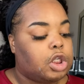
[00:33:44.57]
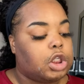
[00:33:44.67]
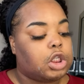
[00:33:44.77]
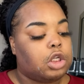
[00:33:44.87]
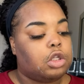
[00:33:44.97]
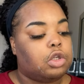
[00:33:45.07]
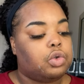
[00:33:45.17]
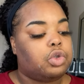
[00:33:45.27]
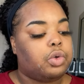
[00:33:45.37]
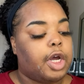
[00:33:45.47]
It's getting a
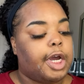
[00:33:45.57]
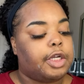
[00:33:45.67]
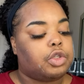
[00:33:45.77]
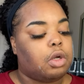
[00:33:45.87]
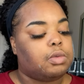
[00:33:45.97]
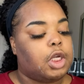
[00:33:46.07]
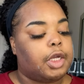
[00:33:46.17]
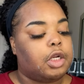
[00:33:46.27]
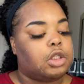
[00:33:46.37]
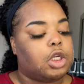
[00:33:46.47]
little too hot, so I'm
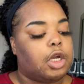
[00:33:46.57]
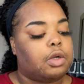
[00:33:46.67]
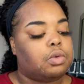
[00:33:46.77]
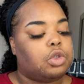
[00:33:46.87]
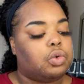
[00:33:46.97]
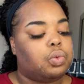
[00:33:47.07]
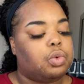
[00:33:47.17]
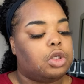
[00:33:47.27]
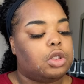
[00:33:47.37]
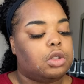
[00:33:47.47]
taking it down to
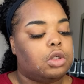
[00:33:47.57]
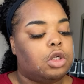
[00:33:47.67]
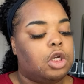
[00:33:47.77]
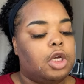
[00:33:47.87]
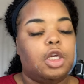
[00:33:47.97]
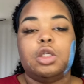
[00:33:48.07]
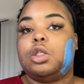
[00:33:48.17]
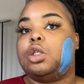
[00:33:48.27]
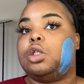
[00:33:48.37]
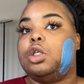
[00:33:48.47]

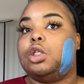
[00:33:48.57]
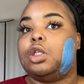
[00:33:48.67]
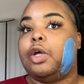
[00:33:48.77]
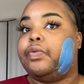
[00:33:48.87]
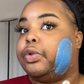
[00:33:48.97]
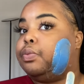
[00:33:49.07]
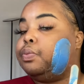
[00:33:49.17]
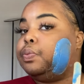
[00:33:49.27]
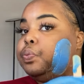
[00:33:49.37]
167.